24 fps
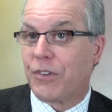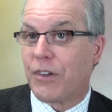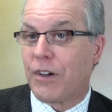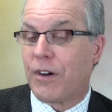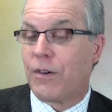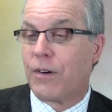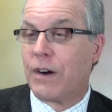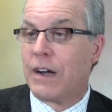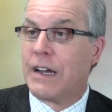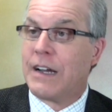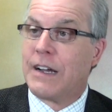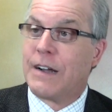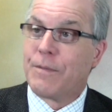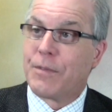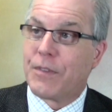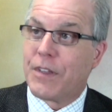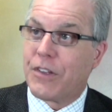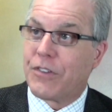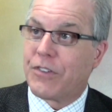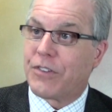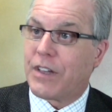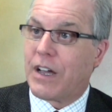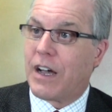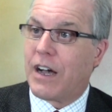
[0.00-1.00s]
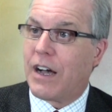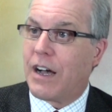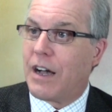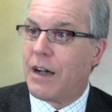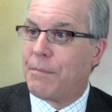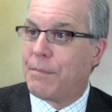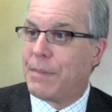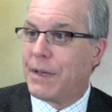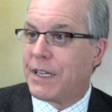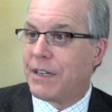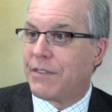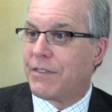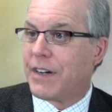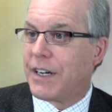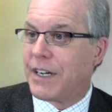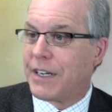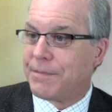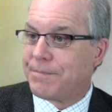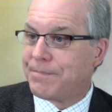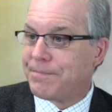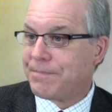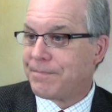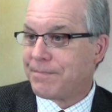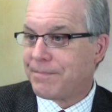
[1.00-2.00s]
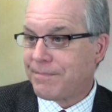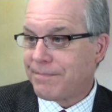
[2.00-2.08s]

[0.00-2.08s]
So there's a, a bit of a